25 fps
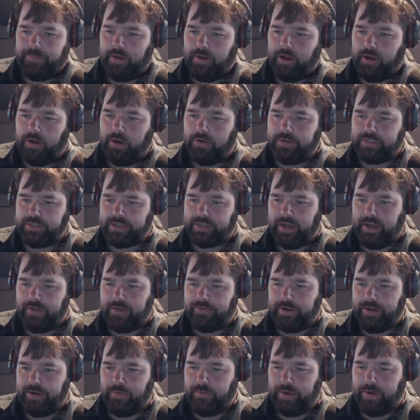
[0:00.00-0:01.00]
Oh,
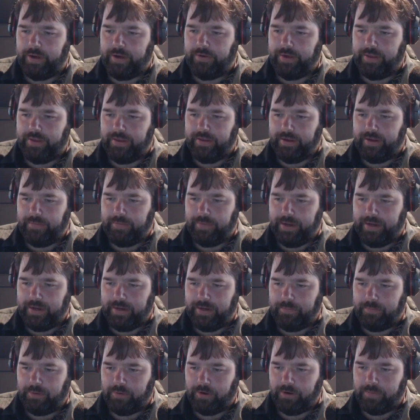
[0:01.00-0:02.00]
Discovery, why do I think
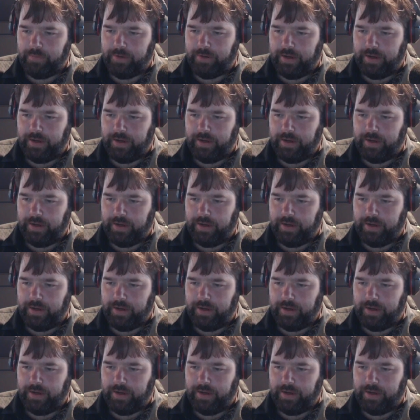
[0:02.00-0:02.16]
making Burnham